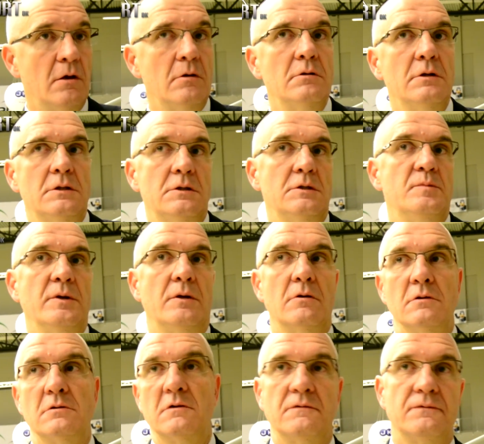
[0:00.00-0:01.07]
this is
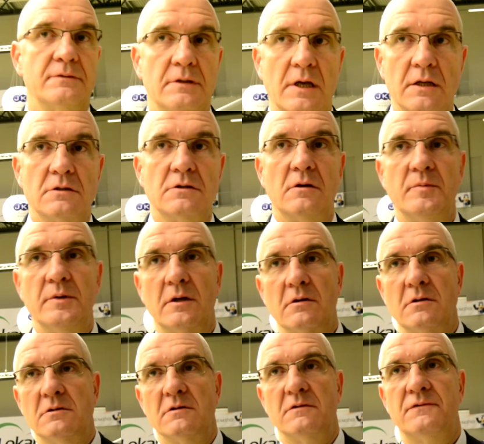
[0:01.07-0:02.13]
because of schedule,
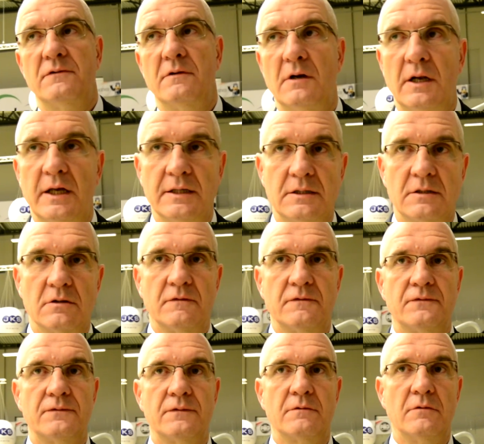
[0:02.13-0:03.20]
because of less of
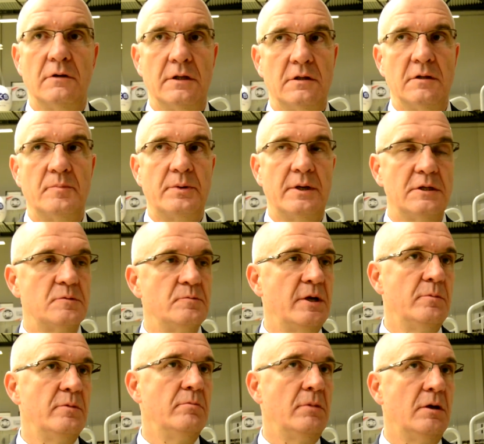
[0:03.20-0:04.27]
quality press.
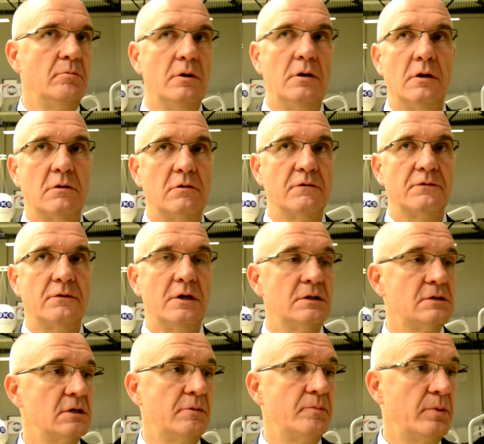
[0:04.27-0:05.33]
Maybe maybe a lot of
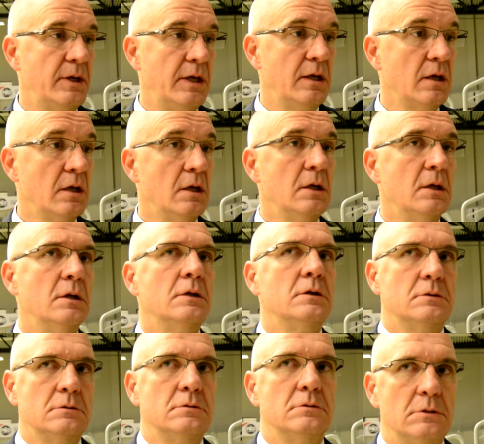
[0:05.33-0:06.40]
kids are playing,
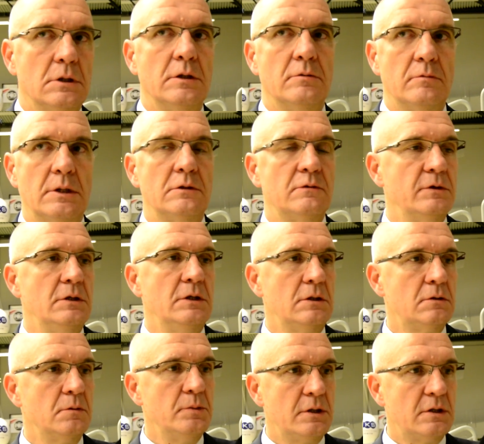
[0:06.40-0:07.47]
but we need
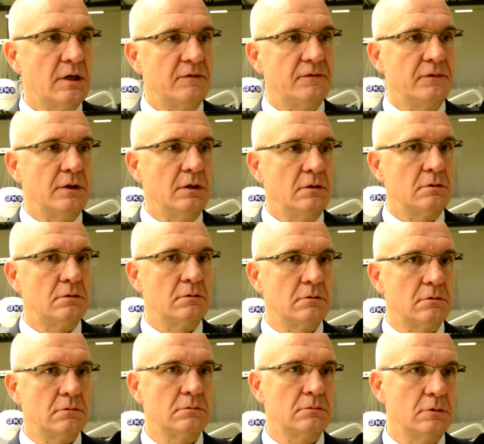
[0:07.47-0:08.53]
to be tough and
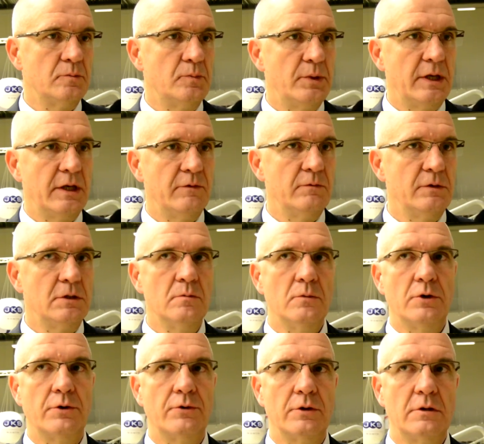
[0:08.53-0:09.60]
to play with
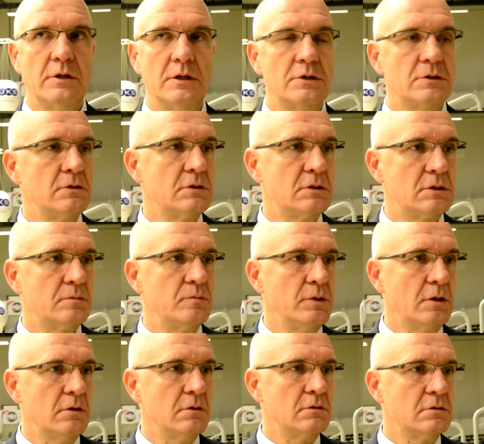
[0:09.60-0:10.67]
more rotations
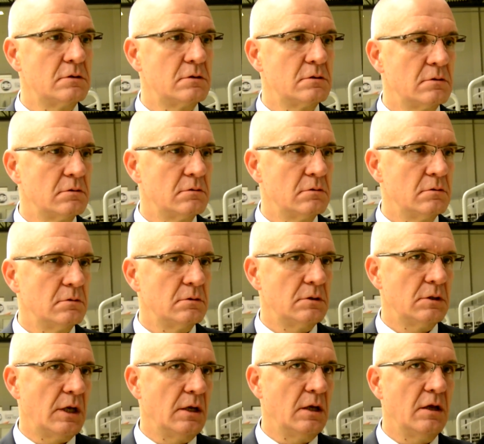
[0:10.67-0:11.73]
because
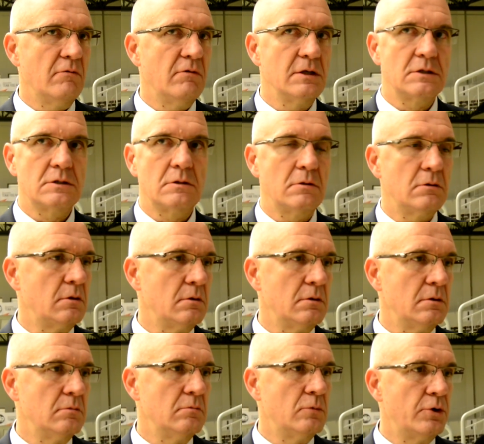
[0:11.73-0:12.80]
can give us
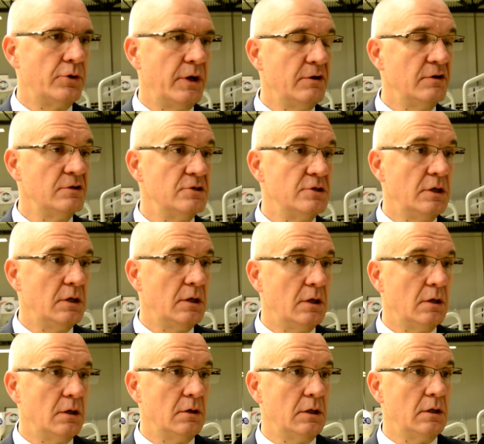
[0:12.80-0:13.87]
uh, more energy
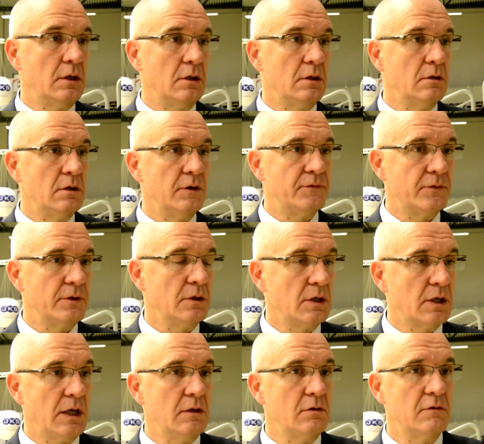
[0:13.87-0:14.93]
uh, and different
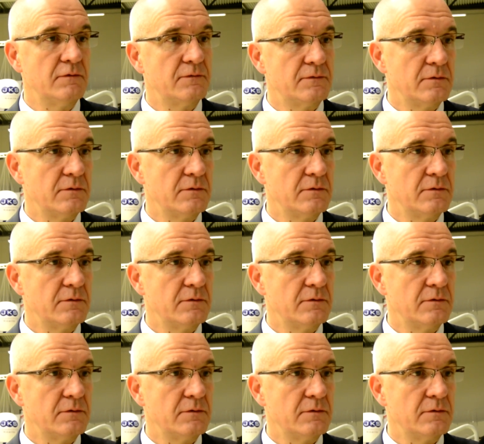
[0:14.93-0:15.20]
kind of